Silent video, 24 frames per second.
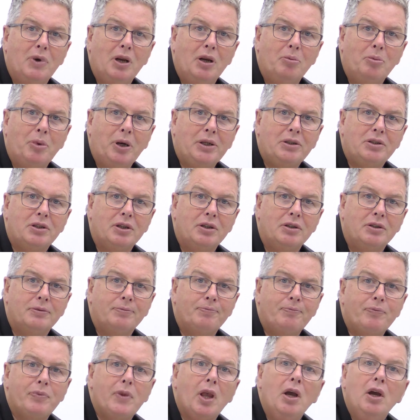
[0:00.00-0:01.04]
millimeters.
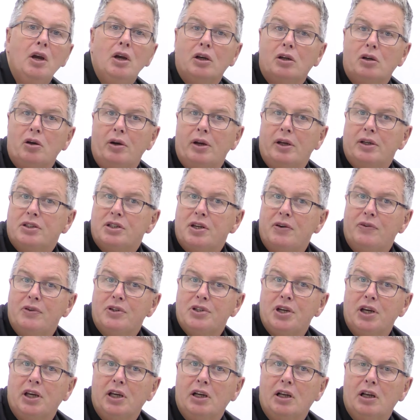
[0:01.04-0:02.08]

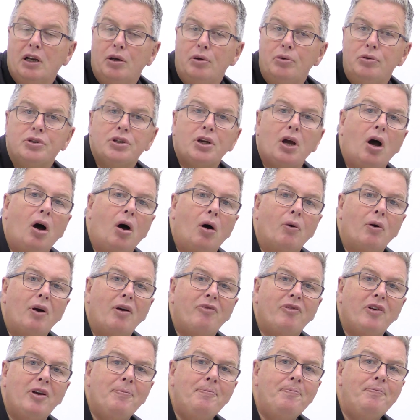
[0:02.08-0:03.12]
Connectivity includes
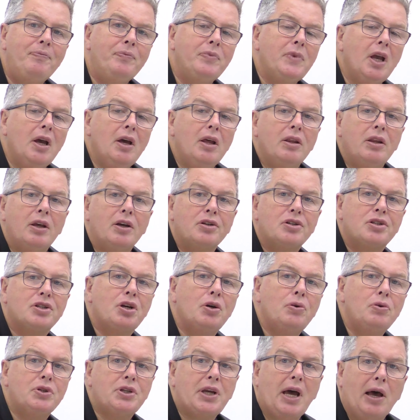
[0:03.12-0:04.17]
RF-in. There's
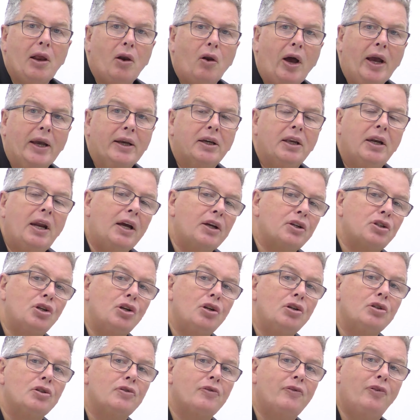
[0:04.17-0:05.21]
2 satellite
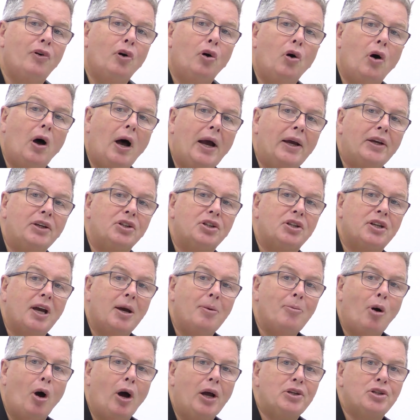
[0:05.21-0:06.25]
connections, 4
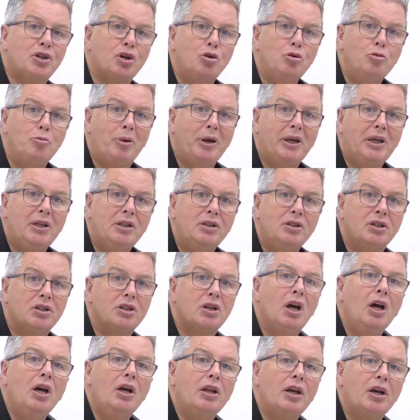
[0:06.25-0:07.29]
HDMI
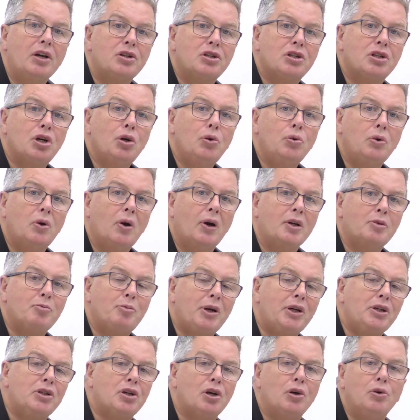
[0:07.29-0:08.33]
2Bs, there's 2
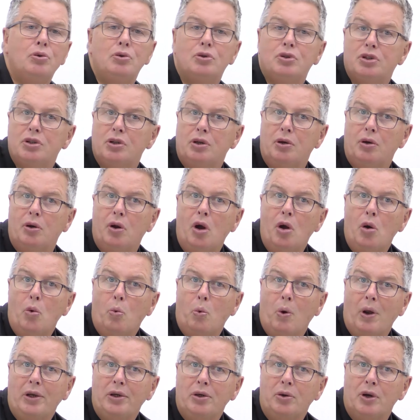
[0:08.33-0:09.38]
USB 2s and
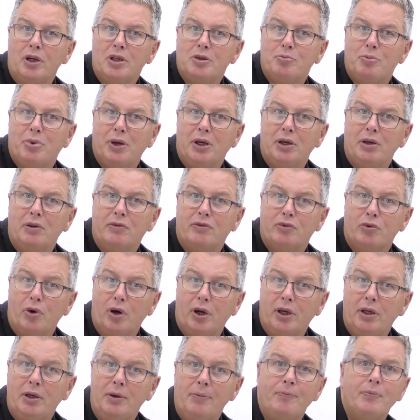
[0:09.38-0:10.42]
1 USB
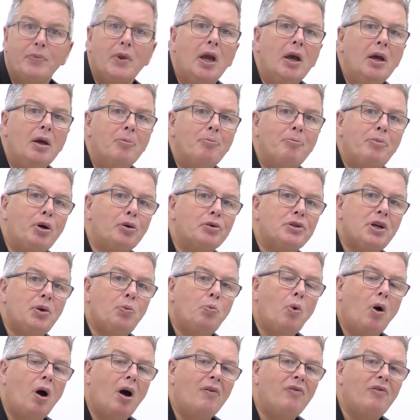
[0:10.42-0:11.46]
3, built-in
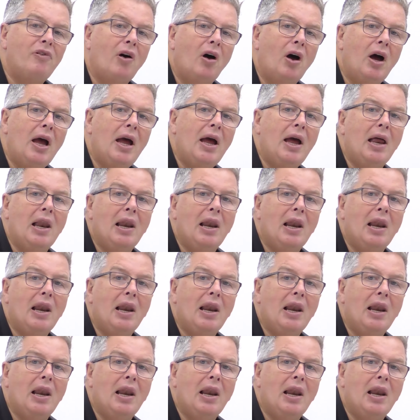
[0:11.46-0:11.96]
Wi-Fi,